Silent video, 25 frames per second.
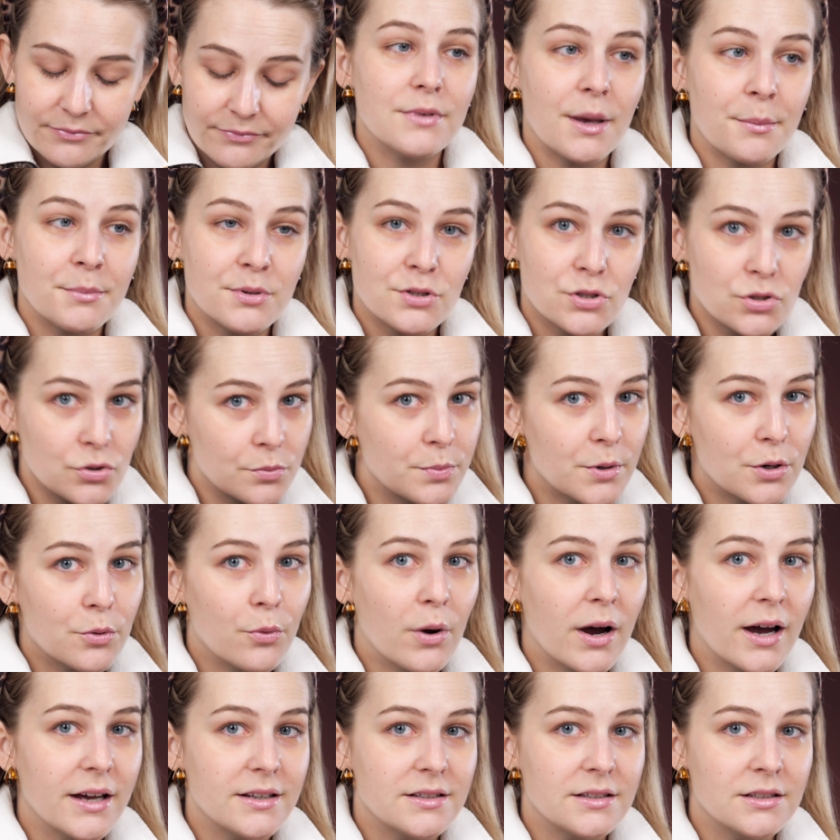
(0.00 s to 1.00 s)
I'm super
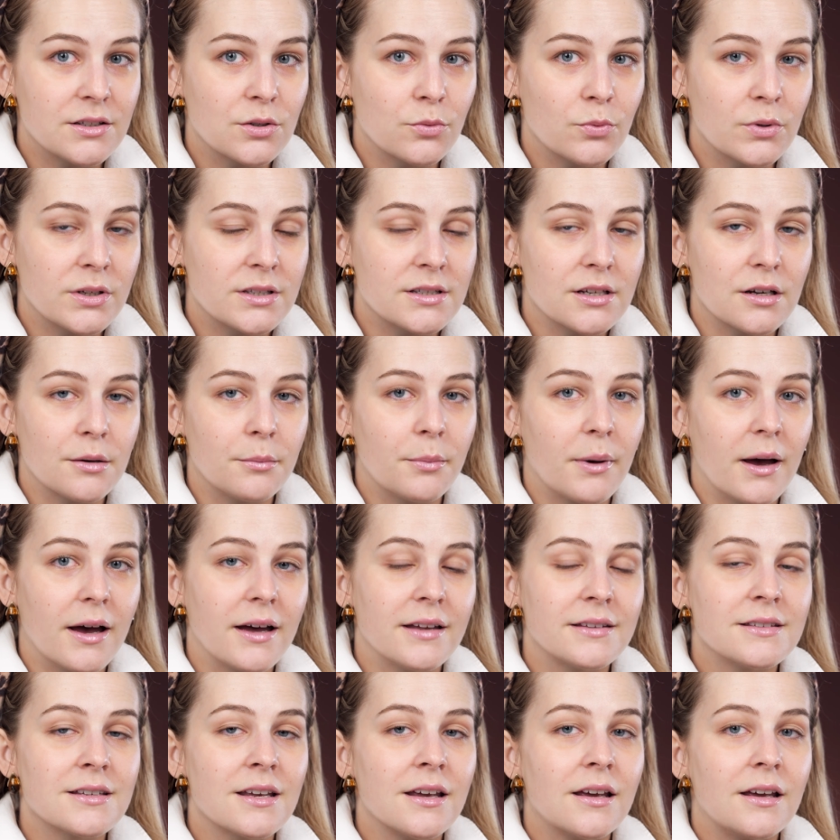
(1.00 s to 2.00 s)
white in the winter,
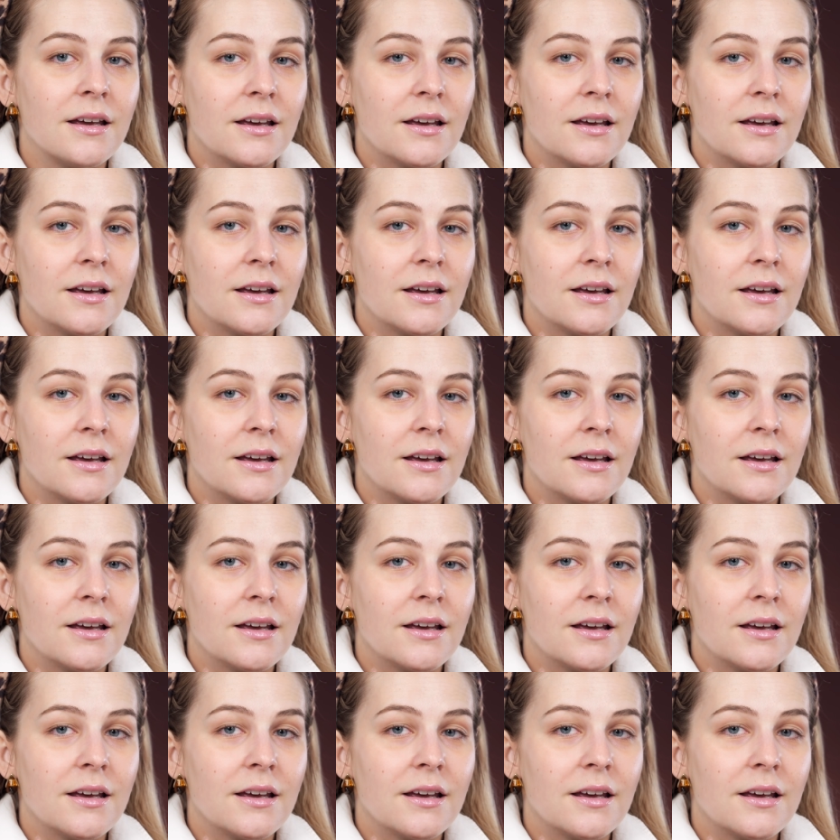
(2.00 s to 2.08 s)
but